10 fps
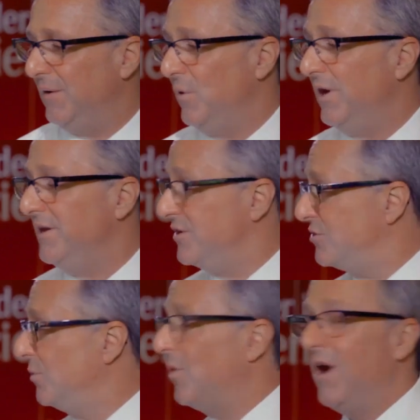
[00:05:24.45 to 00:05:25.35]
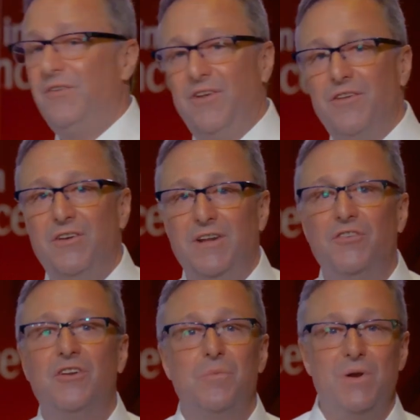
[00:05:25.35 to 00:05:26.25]
When initial processing
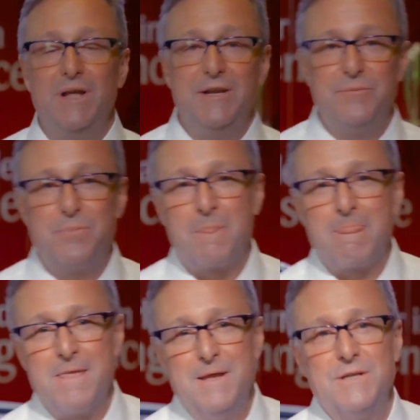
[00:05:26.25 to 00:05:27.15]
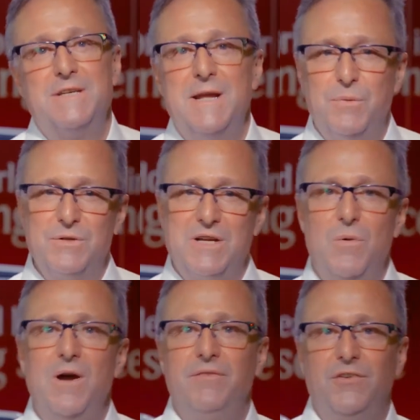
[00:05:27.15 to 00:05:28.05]
is complete, samples
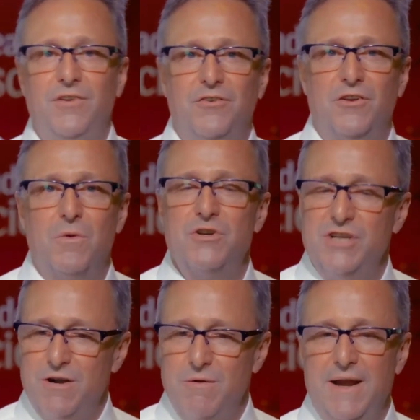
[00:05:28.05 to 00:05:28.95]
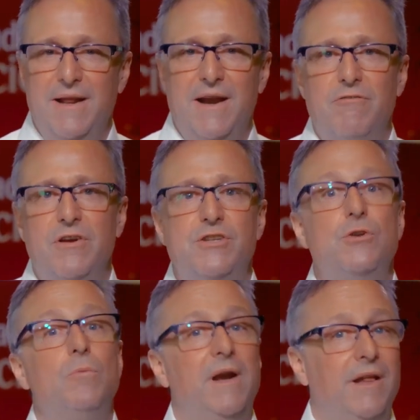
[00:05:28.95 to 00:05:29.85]
come off the system, are generated every
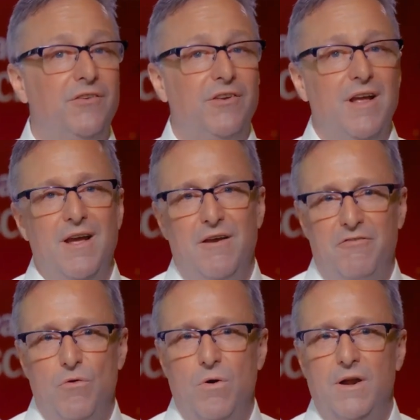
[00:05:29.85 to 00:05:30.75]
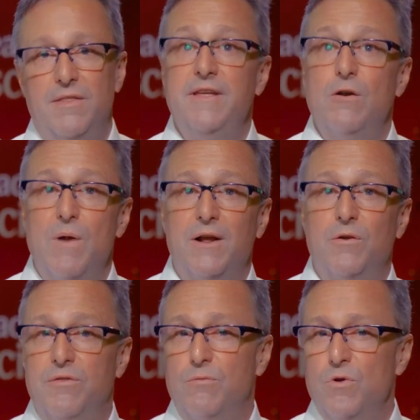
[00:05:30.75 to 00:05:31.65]
2 minutes for a
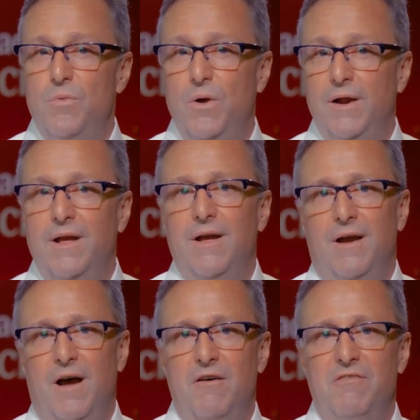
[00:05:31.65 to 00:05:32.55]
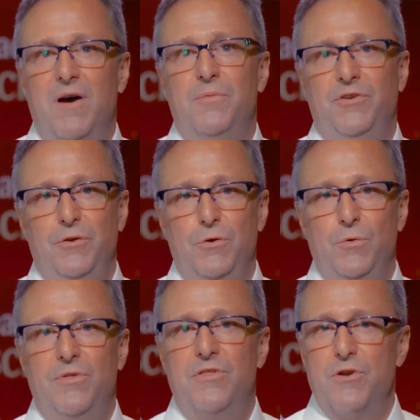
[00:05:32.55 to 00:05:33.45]
theoretical throughput of up
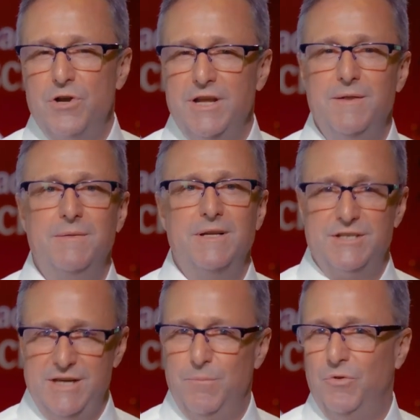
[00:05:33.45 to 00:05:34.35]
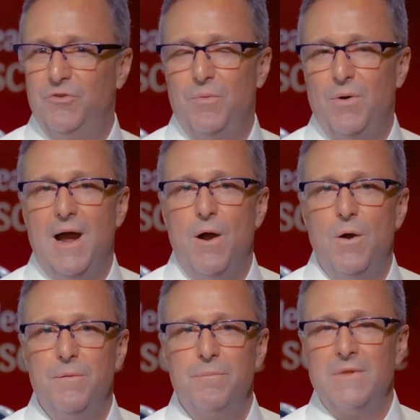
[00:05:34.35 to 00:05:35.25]
to 30 samples per
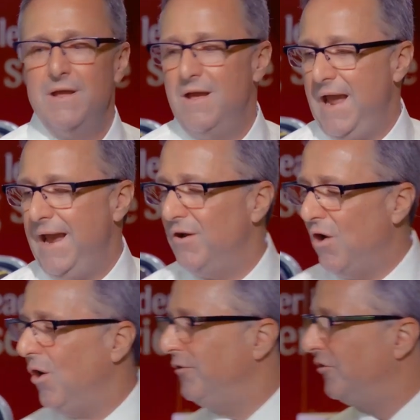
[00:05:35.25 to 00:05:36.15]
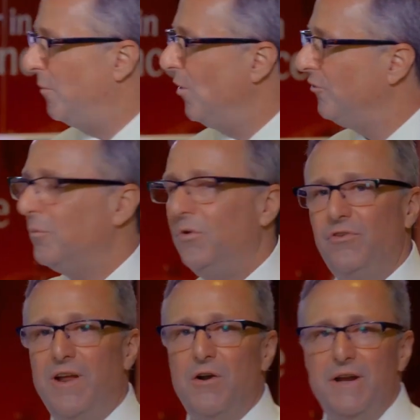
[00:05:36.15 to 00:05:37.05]
hour. And all
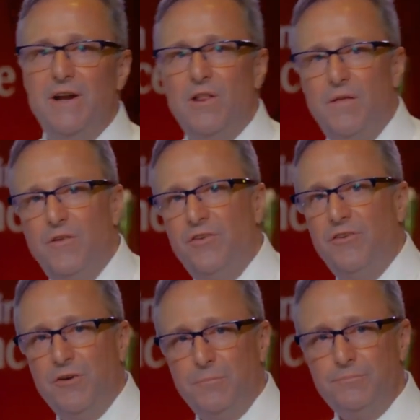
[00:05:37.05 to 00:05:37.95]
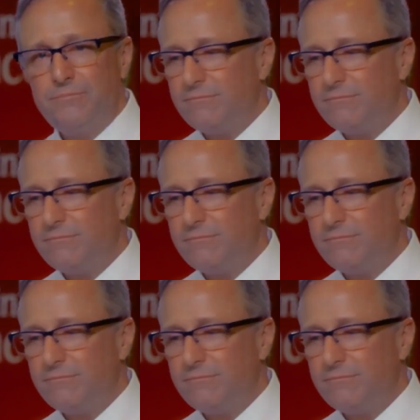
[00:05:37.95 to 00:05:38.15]
disposables that are needed on the system